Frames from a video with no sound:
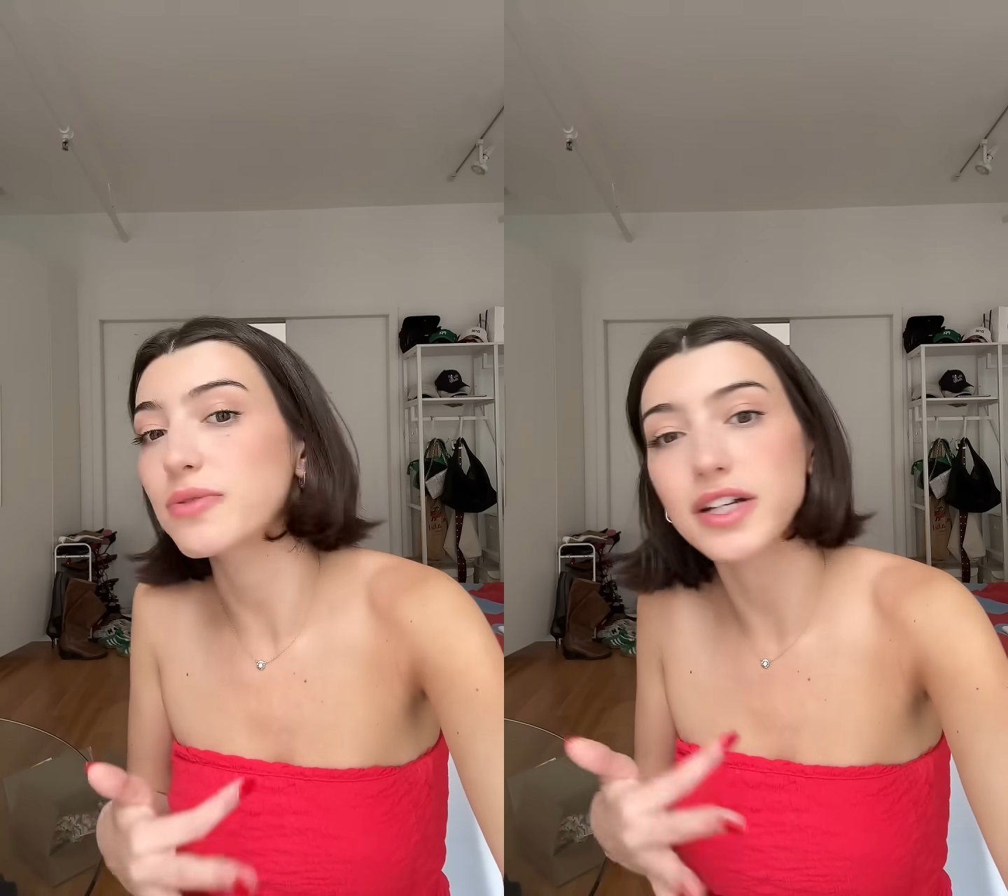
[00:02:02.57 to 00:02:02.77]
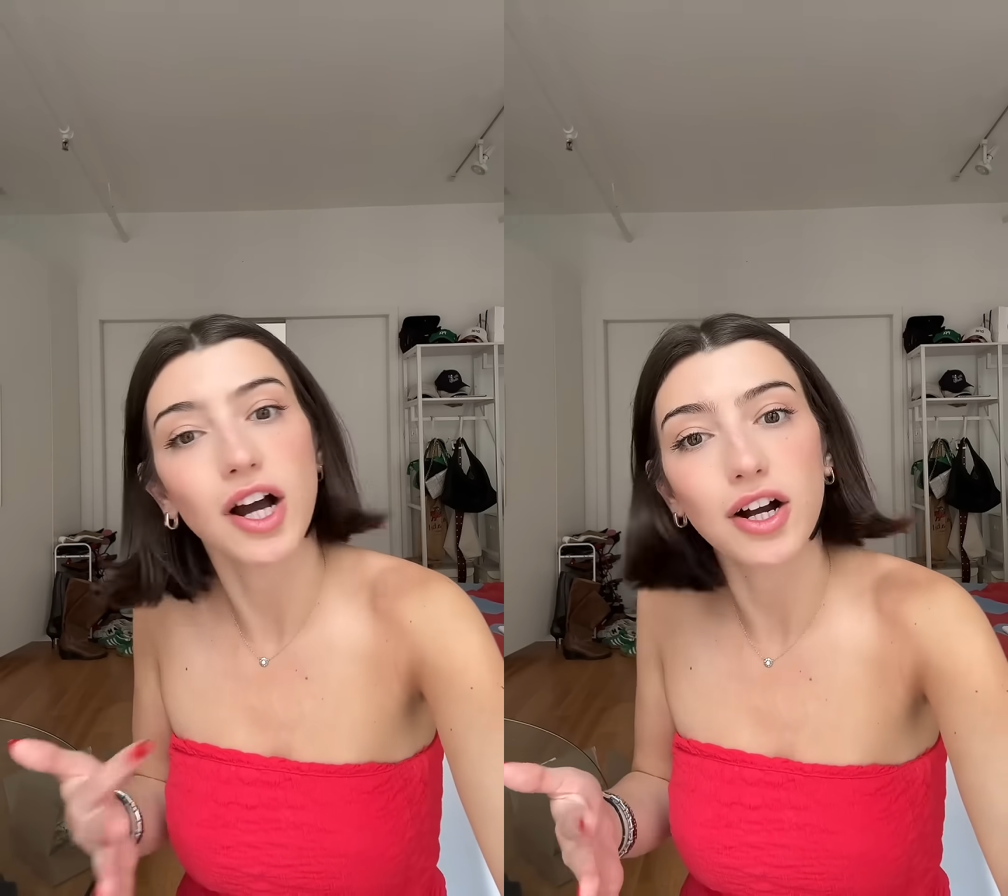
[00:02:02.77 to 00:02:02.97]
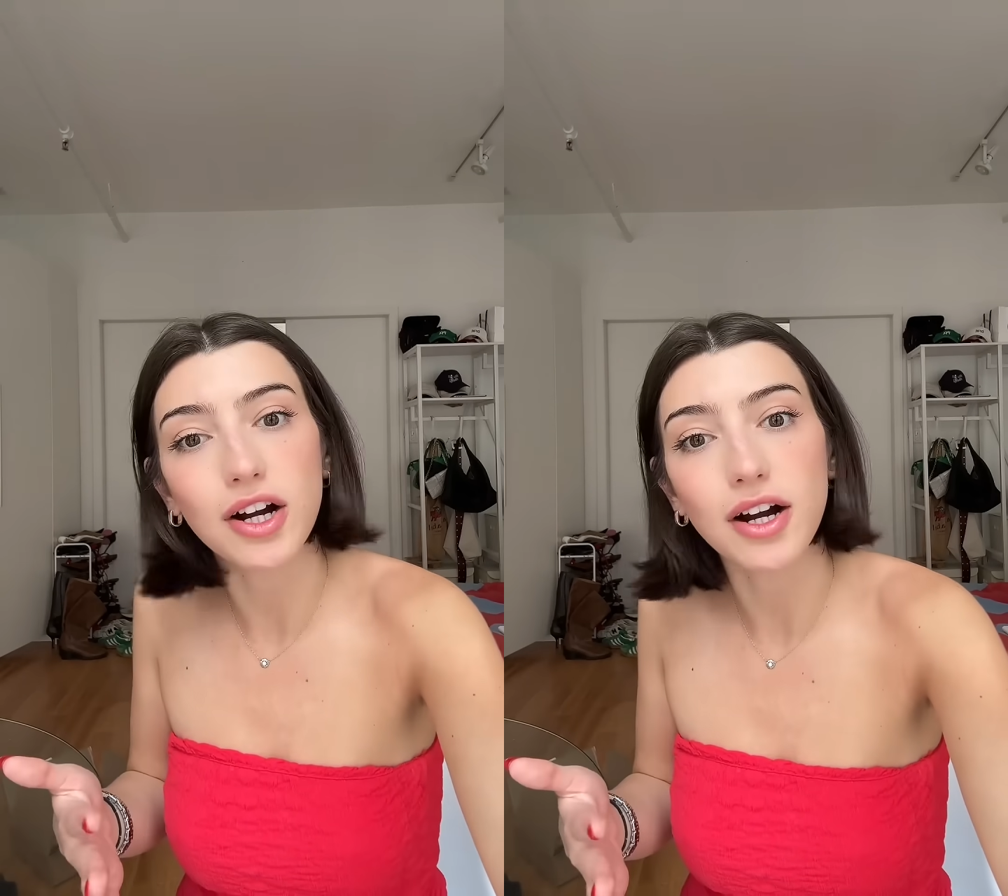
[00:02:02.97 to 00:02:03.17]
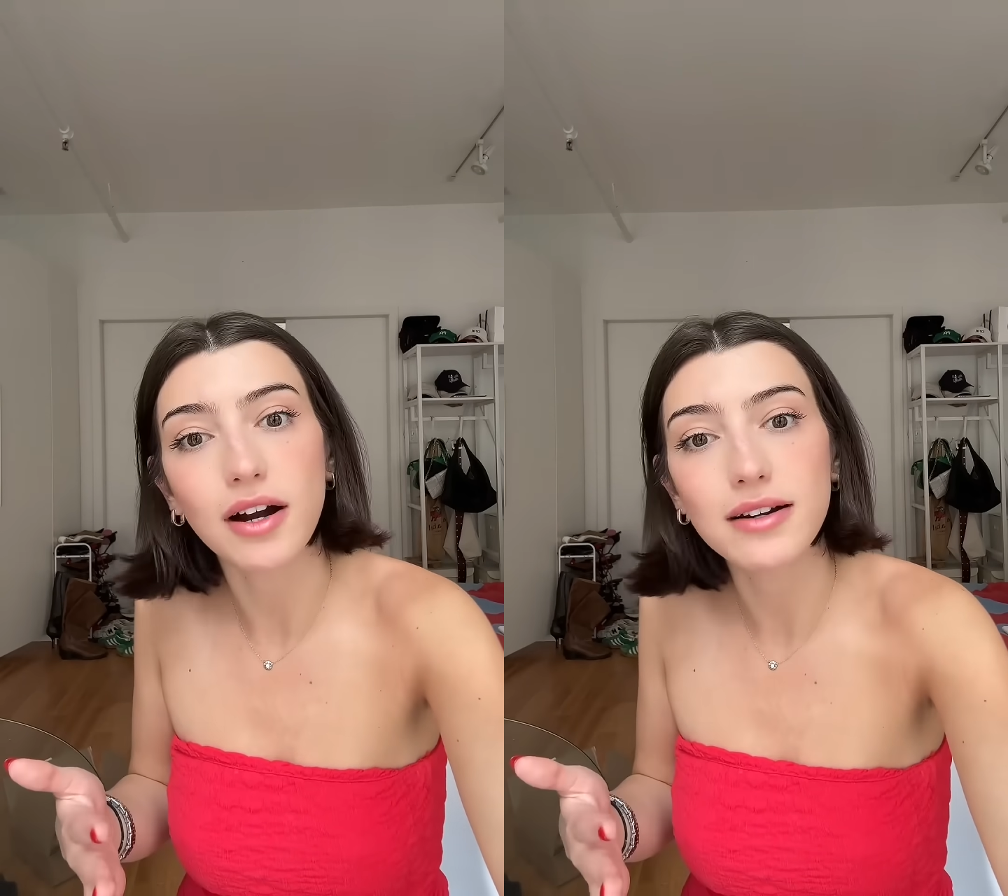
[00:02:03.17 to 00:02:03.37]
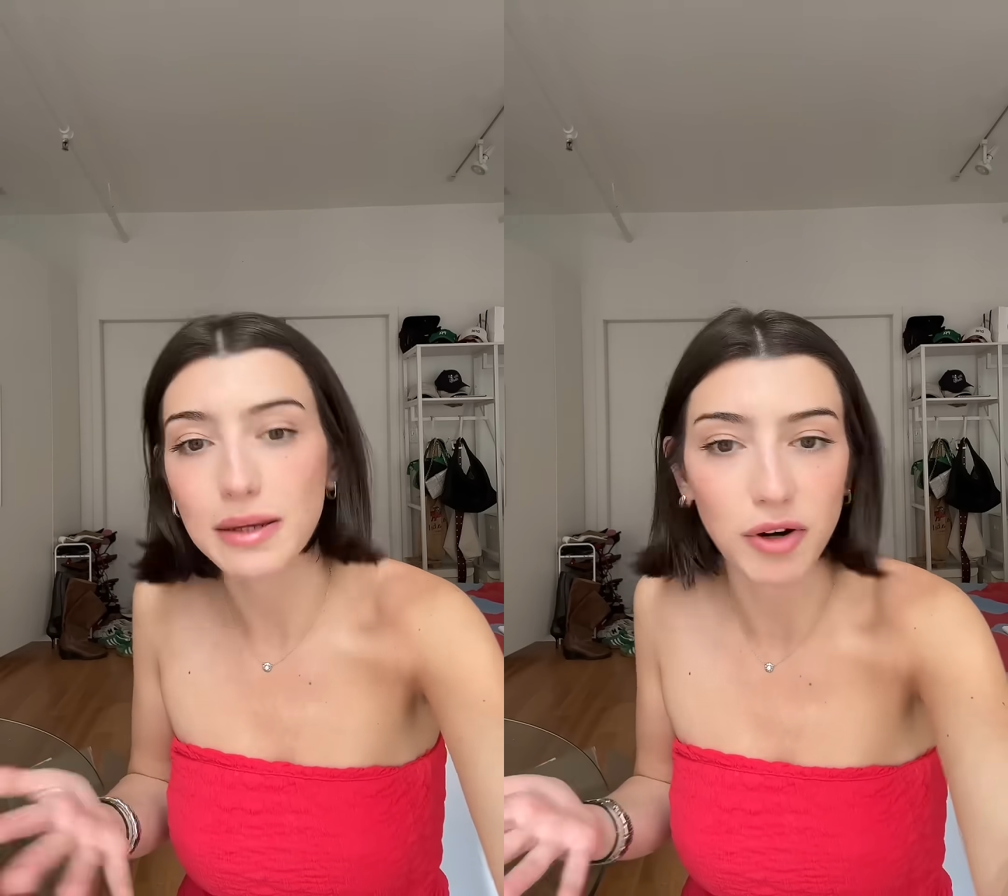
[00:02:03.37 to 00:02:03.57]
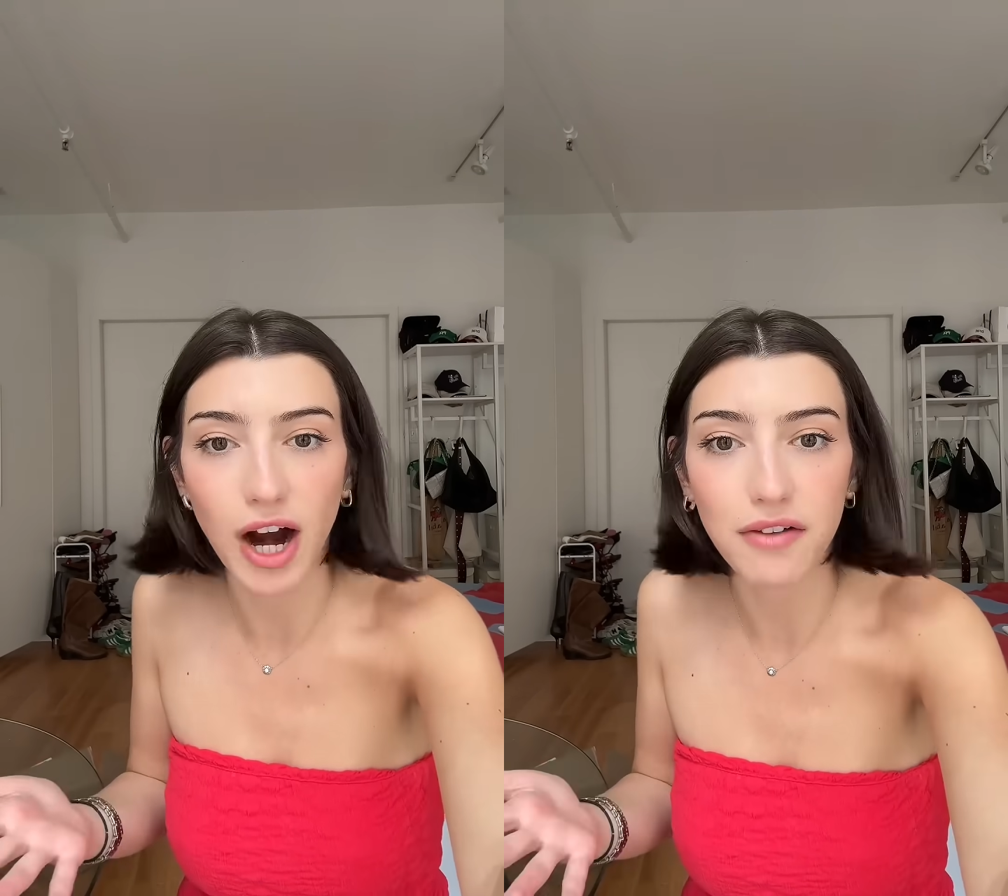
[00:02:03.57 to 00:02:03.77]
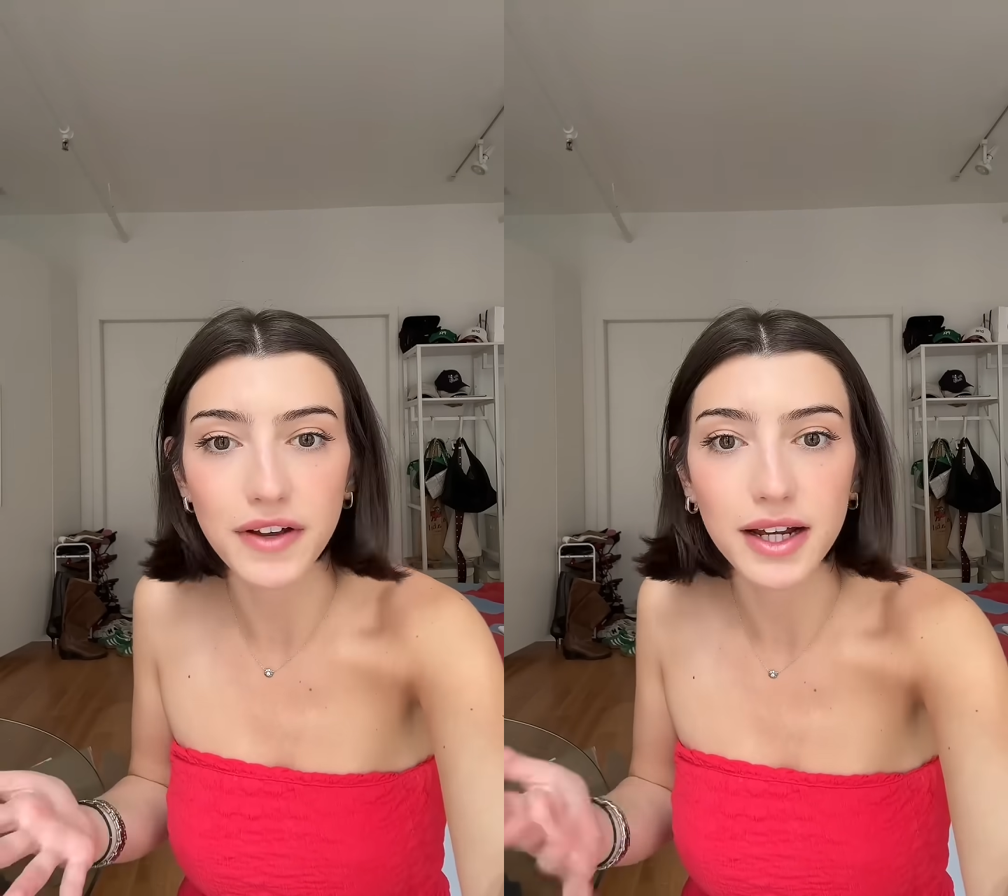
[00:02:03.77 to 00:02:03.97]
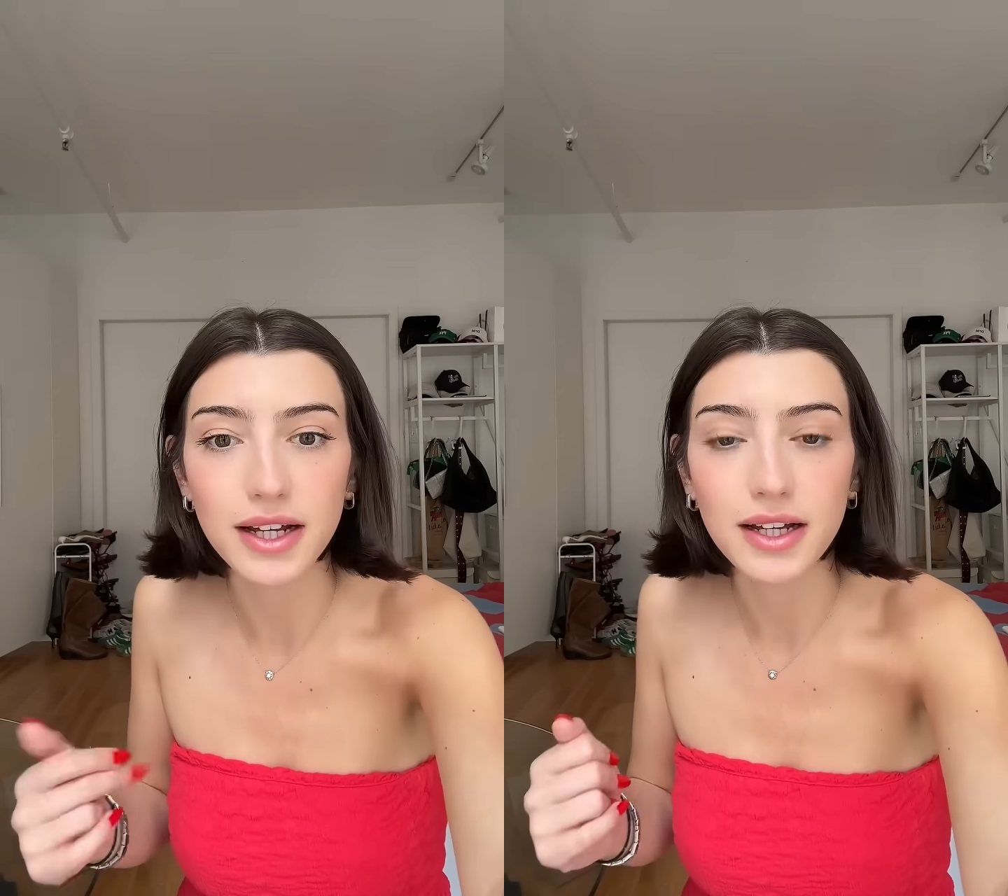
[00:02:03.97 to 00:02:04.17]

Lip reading: younger demographic.